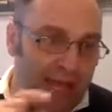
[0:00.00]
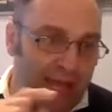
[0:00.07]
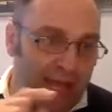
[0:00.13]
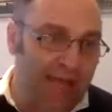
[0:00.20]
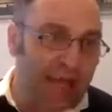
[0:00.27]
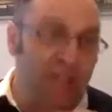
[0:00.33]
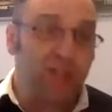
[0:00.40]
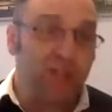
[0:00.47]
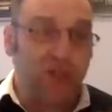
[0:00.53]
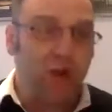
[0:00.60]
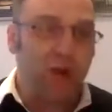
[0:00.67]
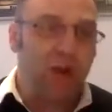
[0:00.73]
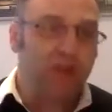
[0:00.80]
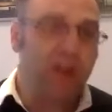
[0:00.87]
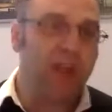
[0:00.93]
had
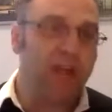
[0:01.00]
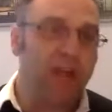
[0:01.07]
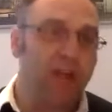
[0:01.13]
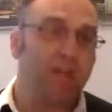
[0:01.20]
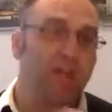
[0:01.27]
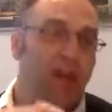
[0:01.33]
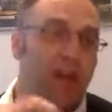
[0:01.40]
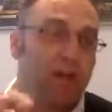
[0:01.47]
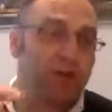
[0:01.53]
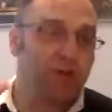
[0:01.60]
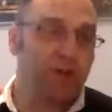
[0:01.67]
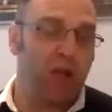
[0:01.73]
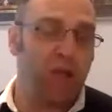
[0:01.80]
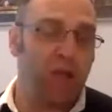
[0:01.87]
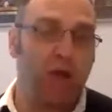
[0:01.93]
started then and is
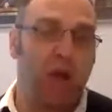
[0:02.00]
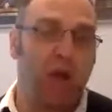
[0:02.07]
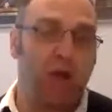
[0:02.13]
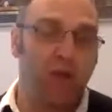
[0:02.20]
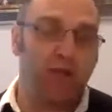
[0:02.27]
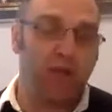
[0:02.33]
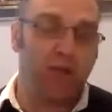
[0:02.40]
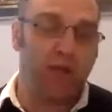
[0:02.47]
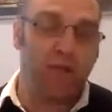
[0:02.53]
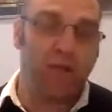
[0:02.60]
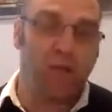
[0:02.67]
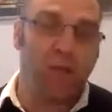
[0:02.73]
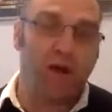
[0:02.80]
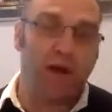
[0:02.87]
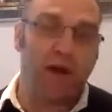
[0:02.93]
becoming increasingly
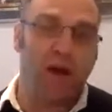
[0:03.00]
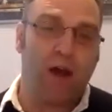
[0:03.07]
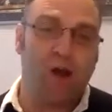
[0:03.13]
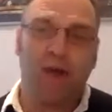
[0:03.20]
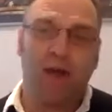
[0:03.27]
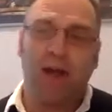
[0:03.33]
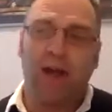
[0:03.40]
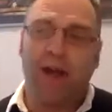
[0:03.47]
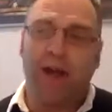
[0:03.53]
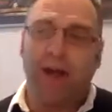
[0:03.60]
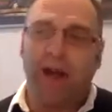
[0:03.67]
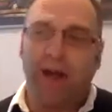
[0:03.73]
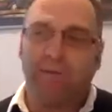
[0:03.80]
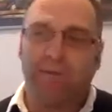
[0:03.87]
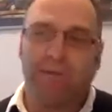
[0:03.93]
more now
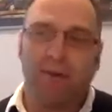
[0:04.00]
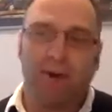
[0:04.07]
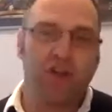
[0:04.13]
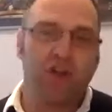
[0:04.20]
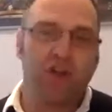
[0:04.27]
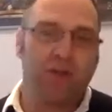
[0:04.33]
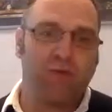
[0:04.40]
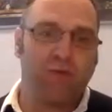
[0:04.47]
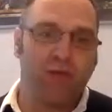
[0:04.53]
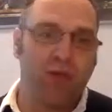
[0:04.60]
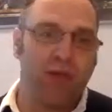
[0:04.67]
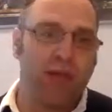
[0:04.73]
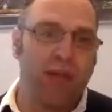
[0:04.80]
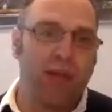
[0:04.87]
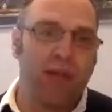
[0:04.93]
a function of
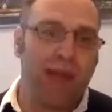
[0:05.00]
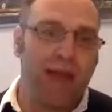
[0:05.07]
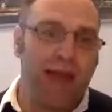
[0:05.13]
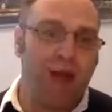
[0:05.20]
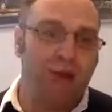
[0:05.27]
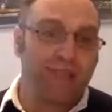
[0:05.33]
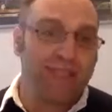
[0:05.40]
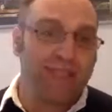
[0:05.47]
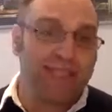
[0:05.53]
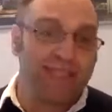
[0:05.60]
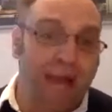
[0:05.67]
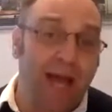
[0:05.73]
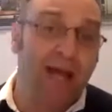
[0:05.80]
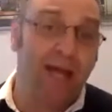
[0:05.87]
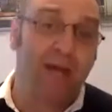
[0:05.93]
looking
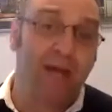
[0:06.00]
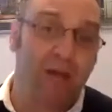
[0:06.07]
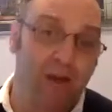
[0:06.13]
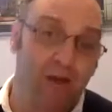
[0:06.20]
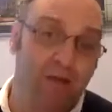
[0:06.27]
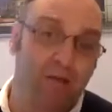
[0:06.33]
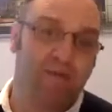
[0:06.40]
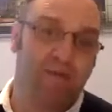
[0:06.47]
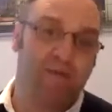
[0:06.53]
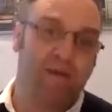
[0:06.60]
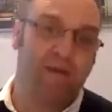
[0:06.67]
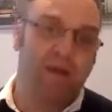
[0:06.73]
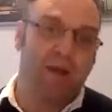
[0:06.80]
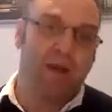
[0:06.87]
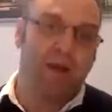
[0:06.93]
outside of
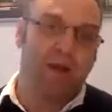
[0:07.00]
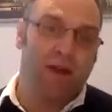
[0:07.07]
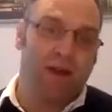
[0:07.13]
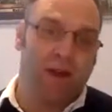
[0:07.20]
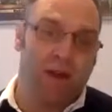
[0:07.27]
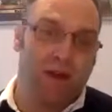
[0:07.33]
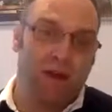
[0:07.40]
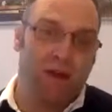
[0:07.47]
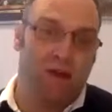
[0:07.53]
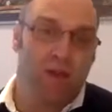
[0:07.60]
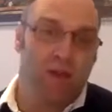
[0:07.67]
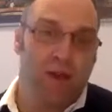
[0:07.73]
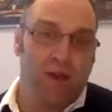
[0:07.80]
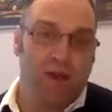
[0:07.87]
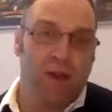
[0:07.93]

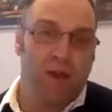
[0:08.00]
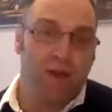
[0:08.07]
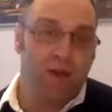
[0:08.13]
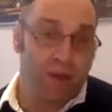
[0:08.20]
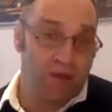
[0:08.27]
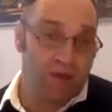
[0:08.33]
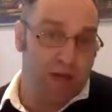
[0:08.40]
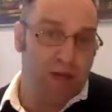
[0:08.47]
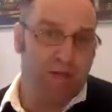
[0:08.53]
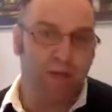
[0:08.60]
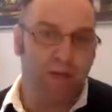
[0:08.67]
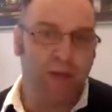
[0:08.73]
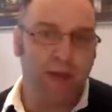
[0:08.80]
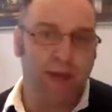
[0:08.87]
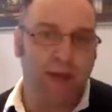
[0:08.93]
the company.
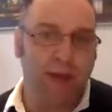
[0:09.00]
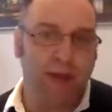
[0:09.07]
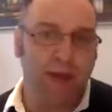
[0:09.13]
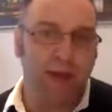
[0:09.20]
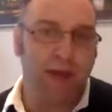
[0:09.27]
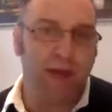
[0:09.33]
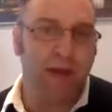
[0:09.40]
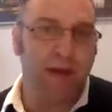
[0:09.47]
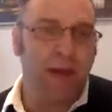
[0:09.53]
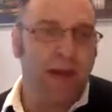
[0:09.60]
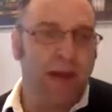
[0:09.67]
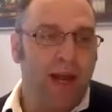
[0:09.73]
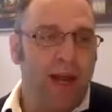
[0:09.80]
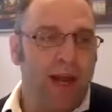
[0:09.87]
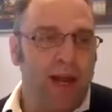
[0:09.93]
And
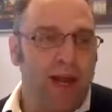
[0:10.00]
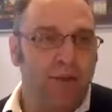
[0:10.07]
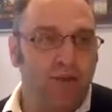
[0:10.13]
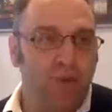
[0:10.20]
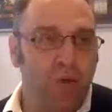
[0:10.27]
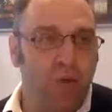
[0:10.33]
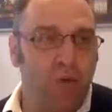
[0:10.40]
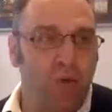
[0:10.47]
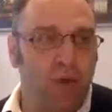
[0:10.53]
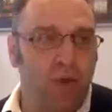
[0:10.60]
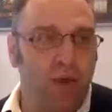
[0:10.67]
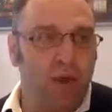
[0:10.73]
so